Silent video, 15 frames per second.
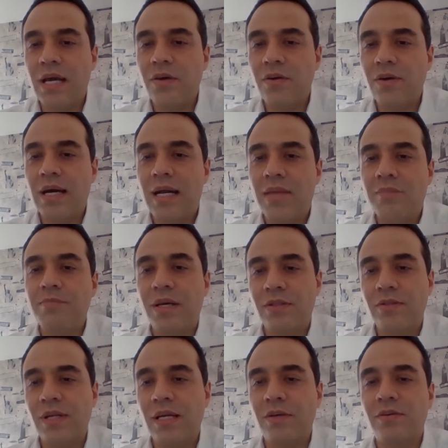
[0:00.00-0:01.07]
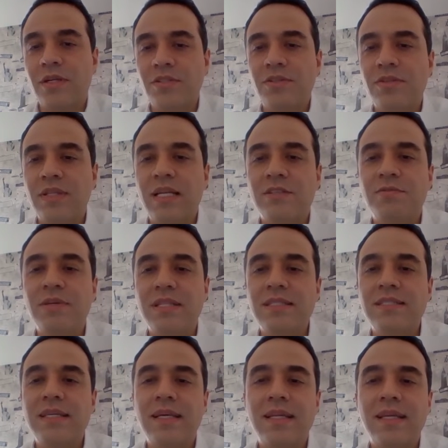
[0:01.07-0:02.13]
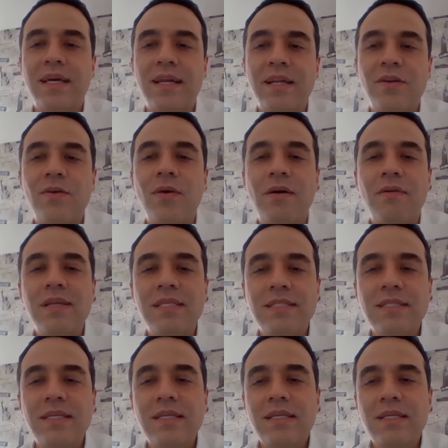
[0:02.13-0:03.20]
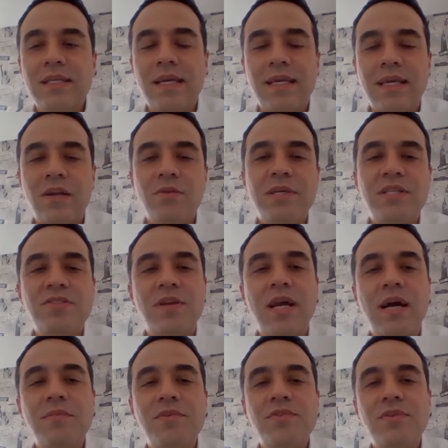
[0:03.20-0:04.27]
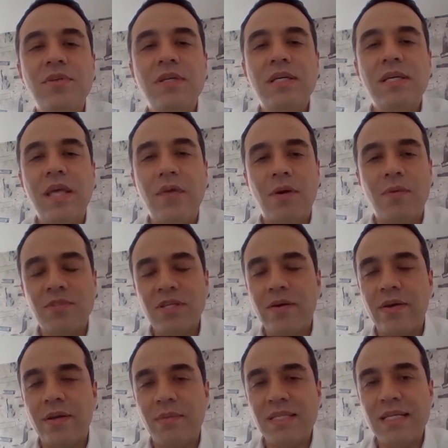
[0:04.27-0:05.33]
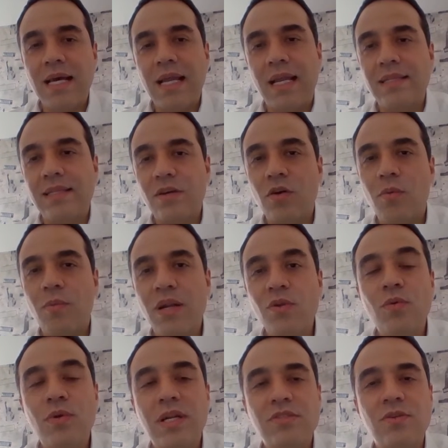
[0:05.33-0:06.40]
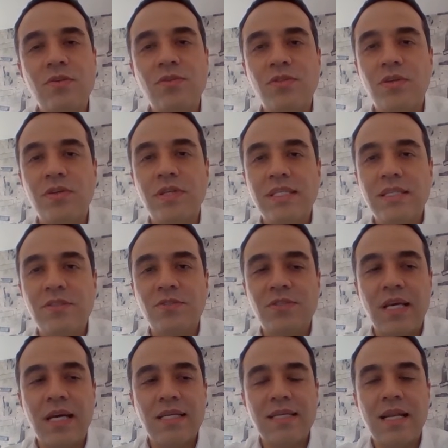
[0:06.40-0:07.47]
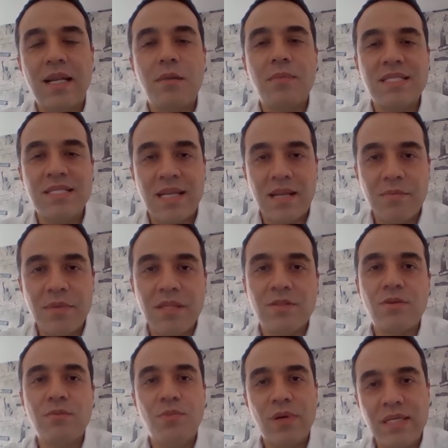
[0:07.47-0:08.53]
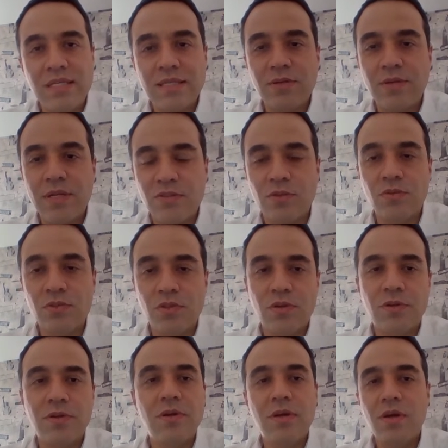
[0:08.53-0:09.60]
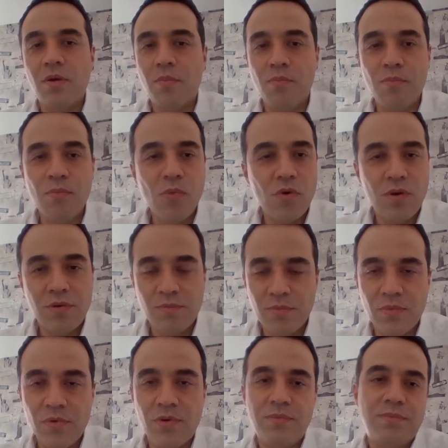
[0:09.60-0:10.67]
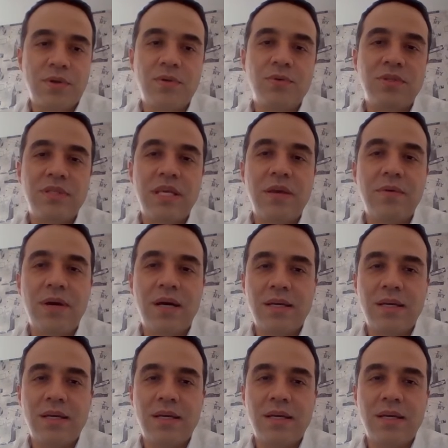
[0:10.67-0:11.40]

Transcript: they are not ensured that this project is going to be developed. So we have to save a certain capacity for the transmission, so when there are more other projects